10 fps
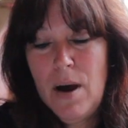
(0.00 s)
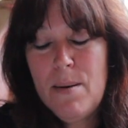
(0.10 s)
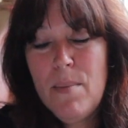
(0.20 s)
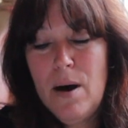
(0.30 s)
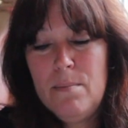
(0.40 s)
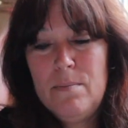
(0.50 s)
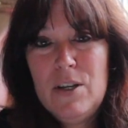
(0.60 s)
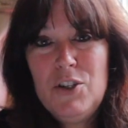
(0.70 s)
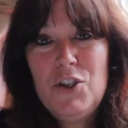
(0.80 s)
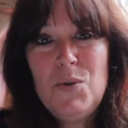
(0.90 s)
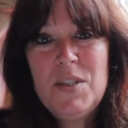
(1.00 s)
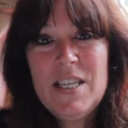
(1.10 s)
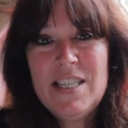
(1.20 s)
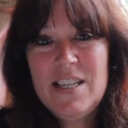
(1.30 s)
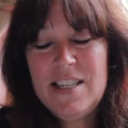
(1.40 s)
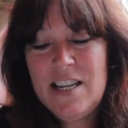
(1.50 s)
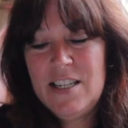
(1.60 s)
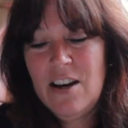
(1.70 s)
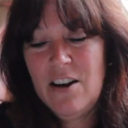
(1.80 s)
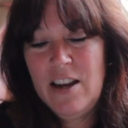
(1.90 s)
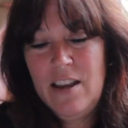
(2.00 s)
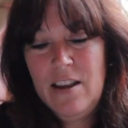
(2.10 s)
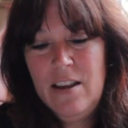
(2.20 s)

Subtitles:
my mum, two sisters and I,